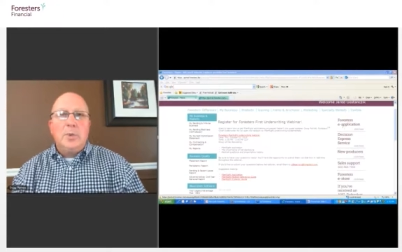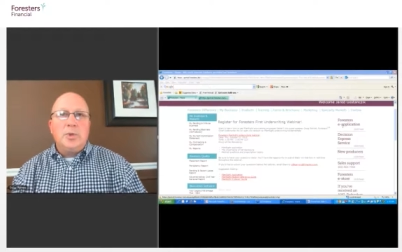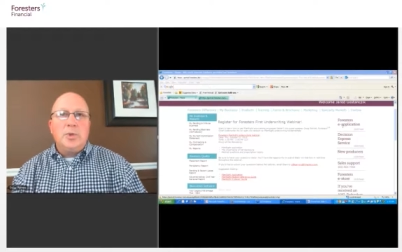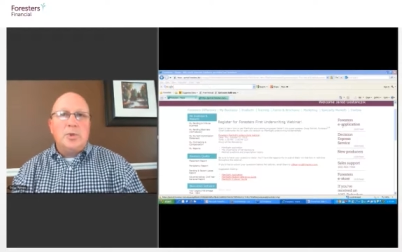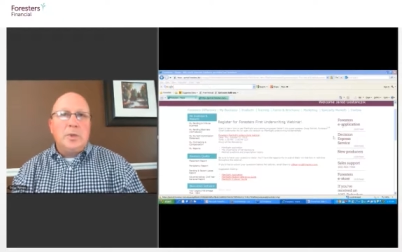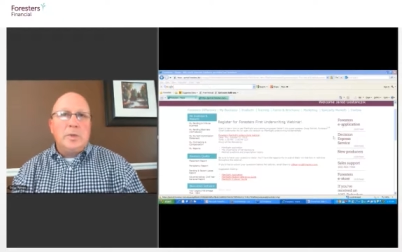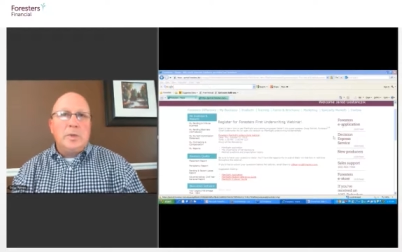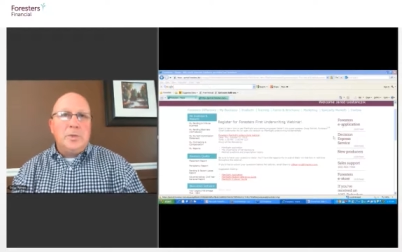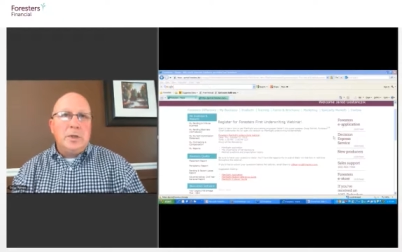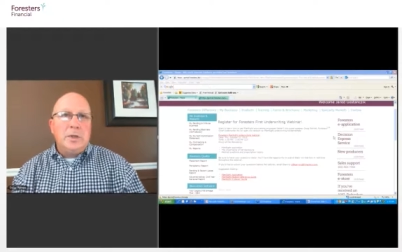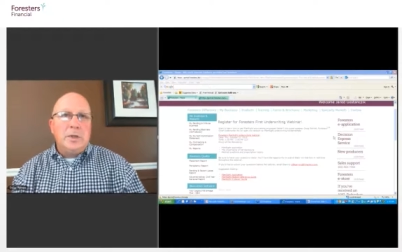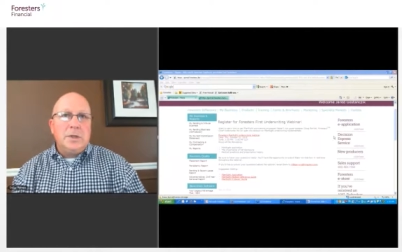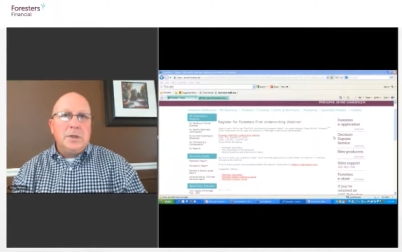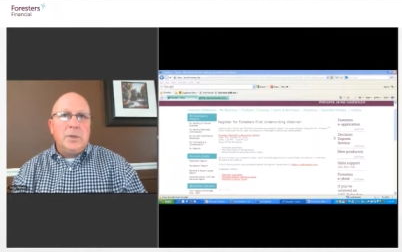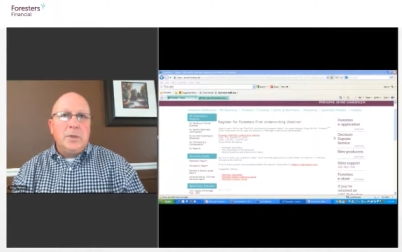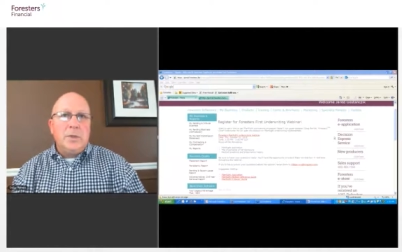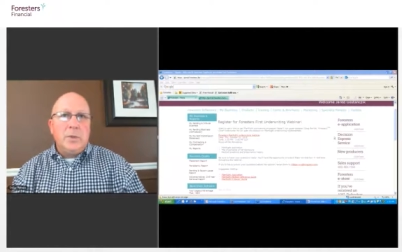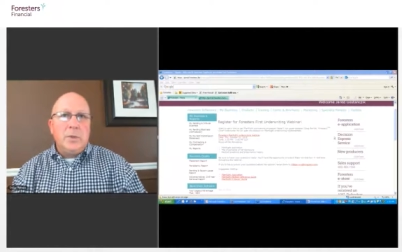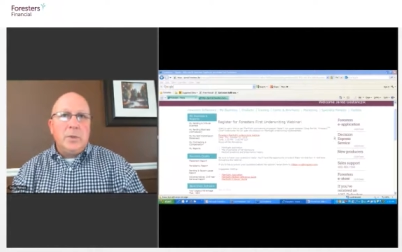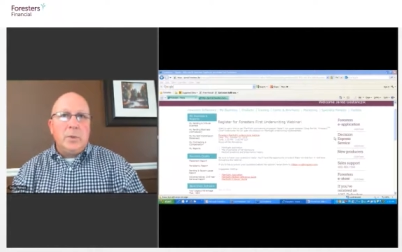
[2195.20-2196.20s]
Prescription
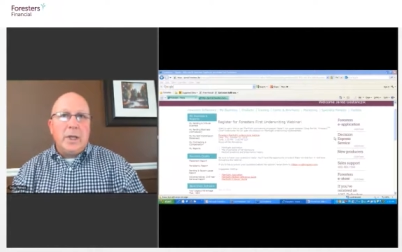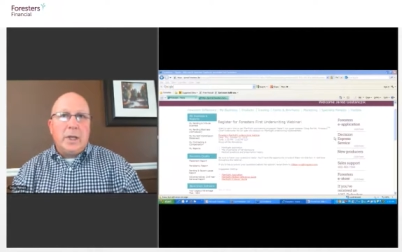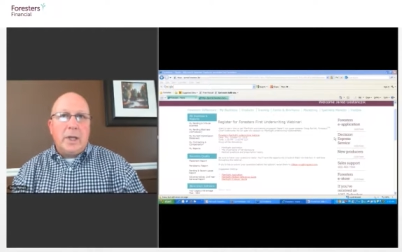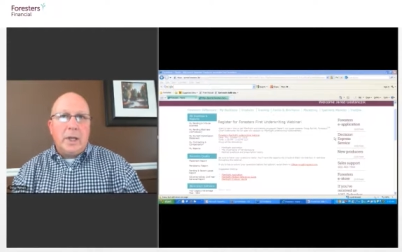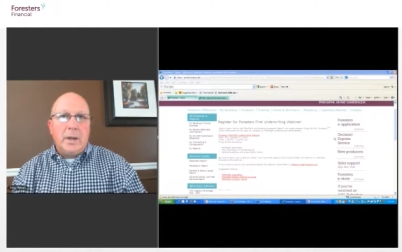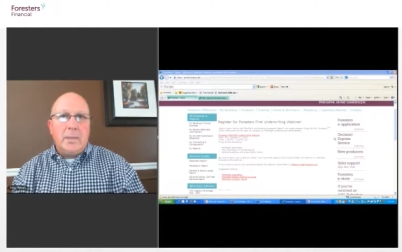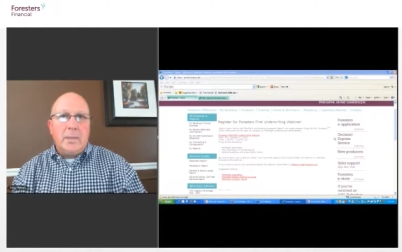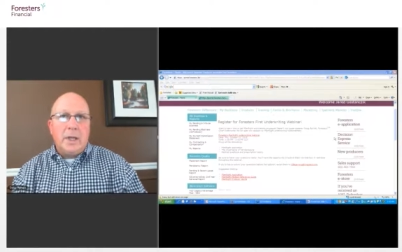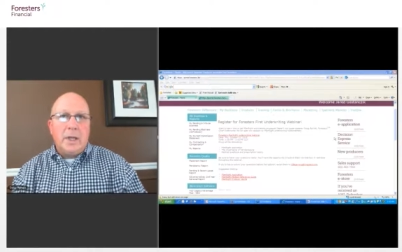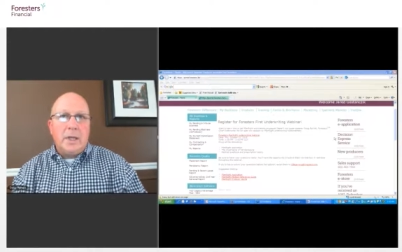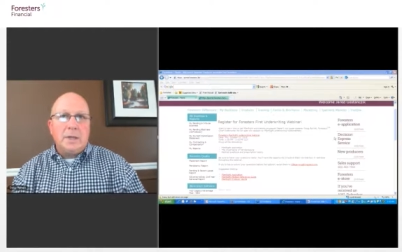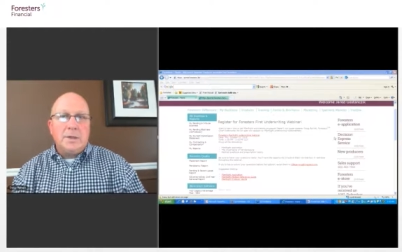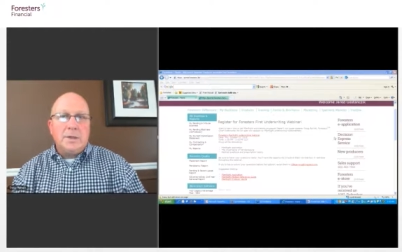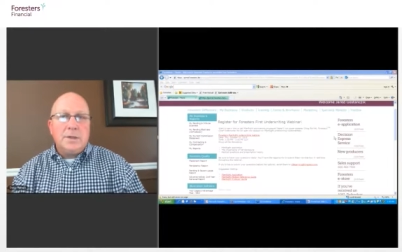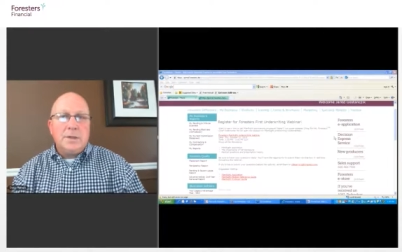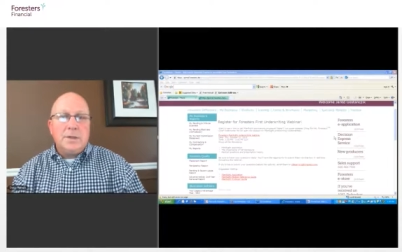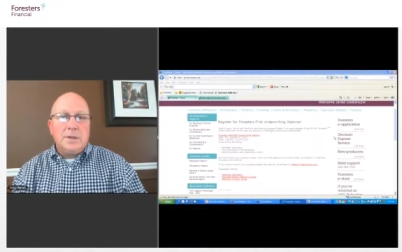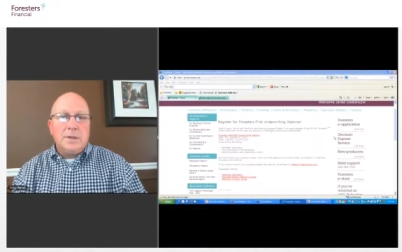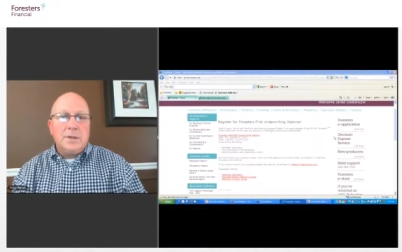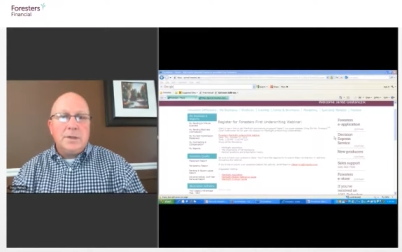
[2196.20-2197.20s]
history, we can
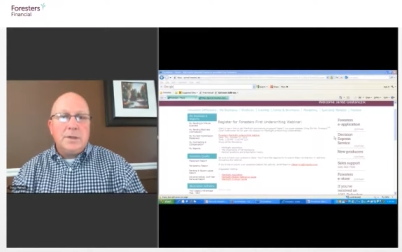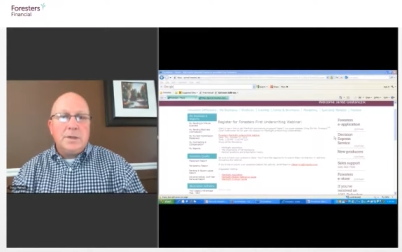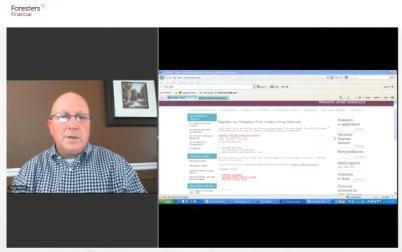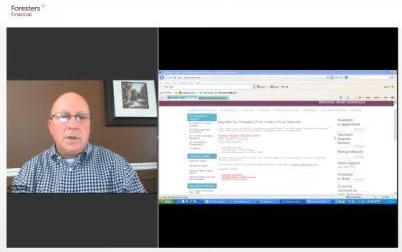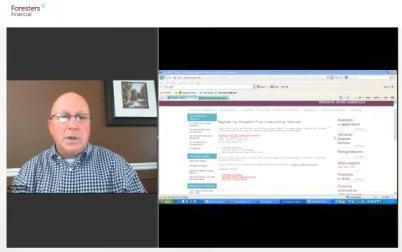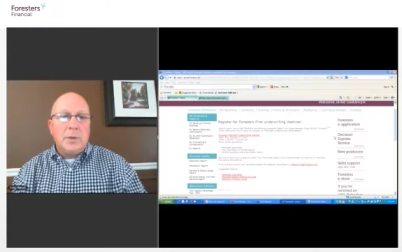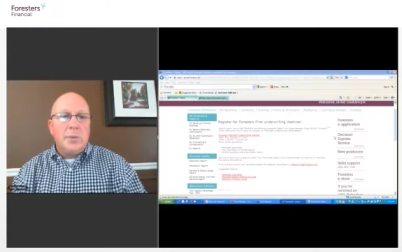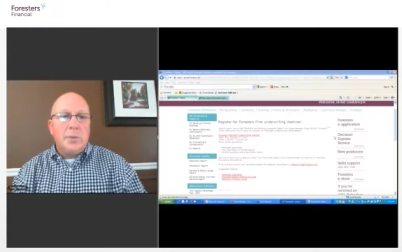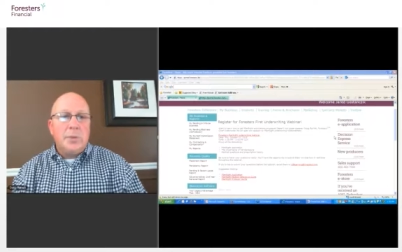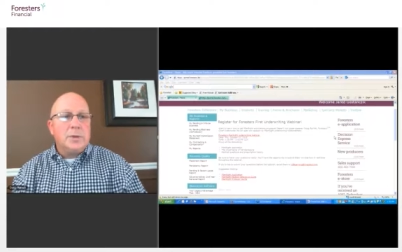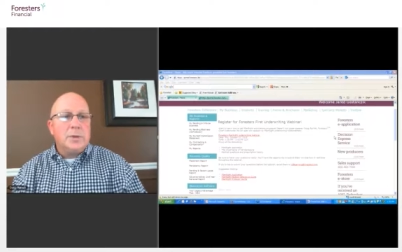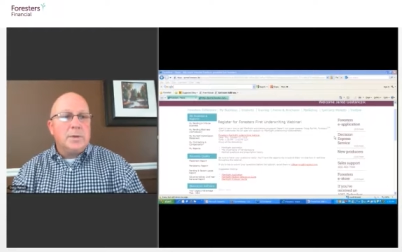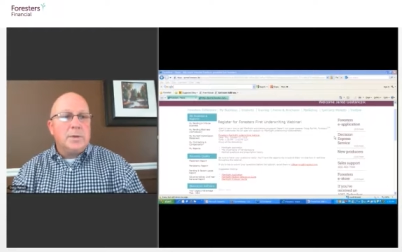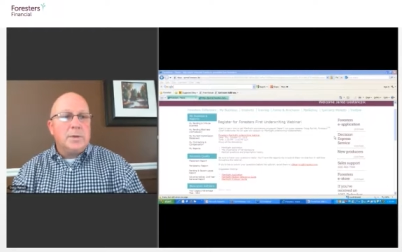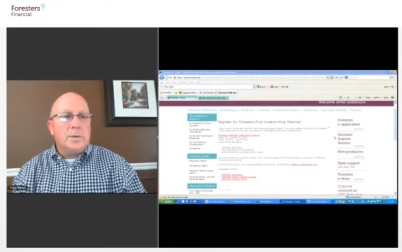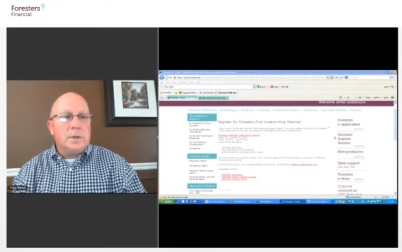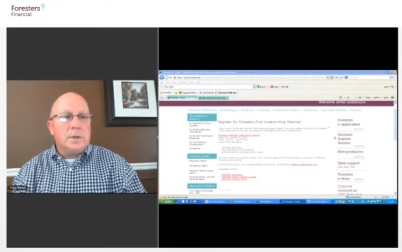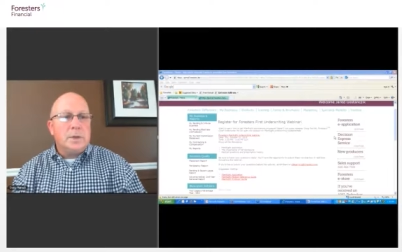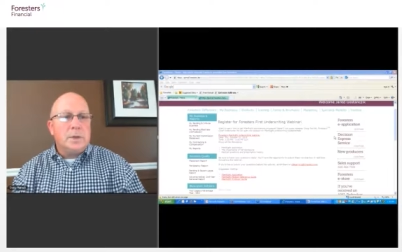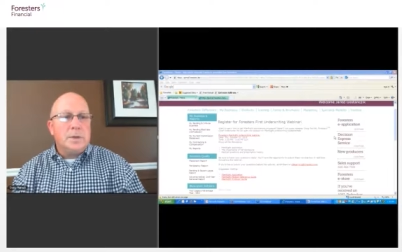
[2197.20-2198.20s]
make decisions on
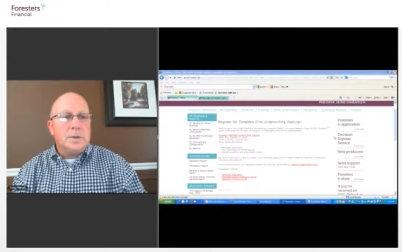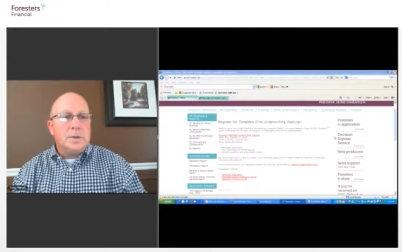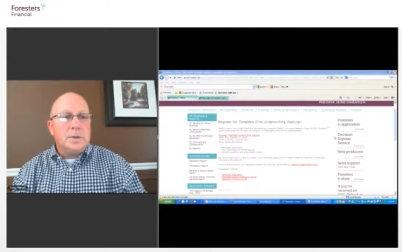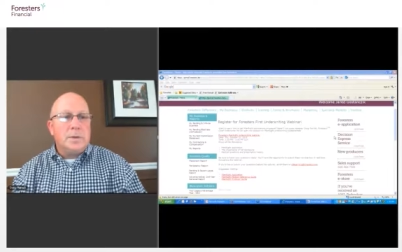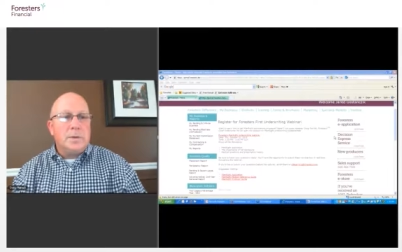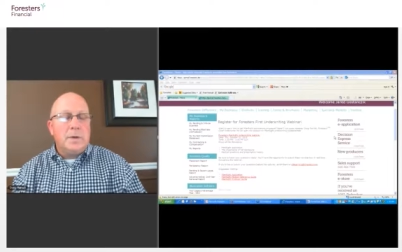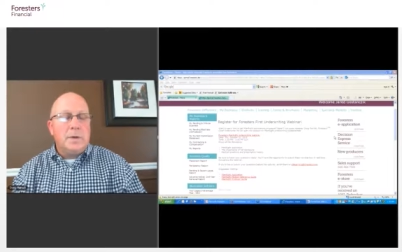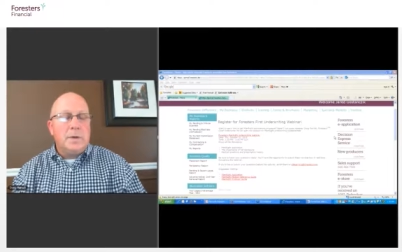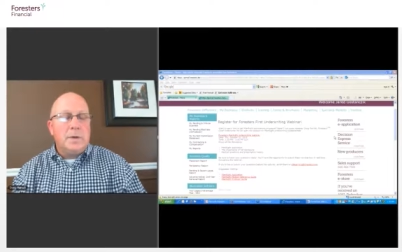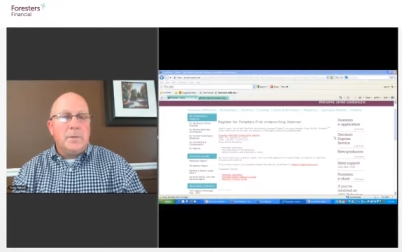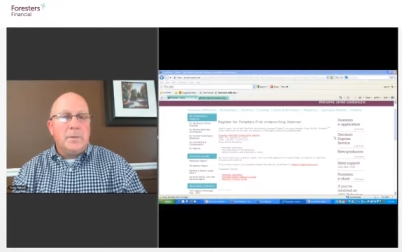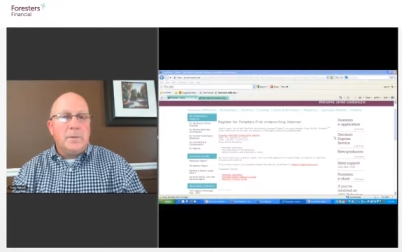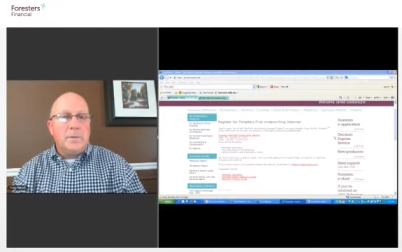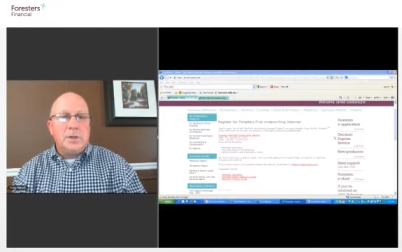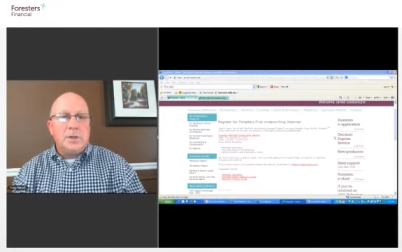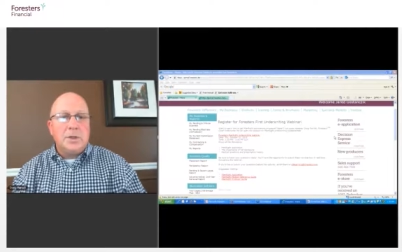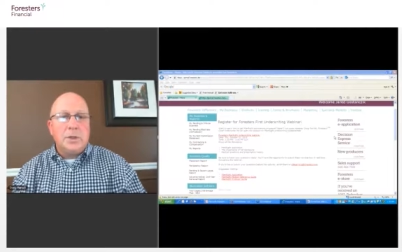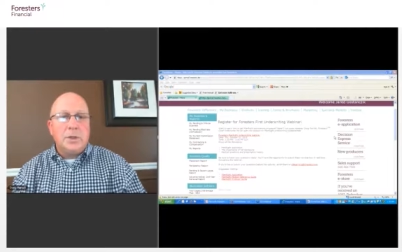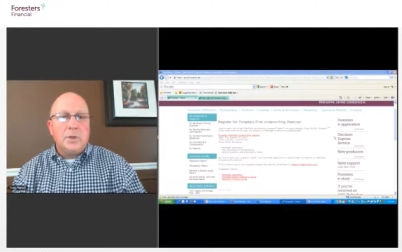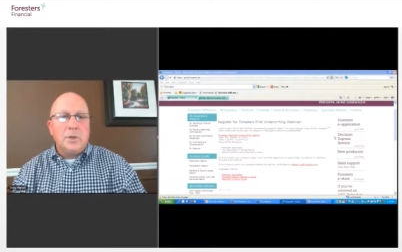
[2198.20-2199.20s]
prescription history
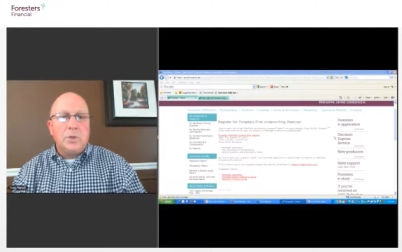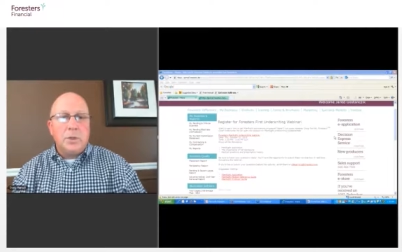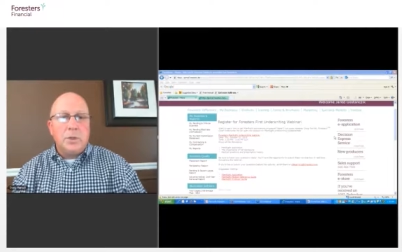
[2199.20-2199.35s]
information,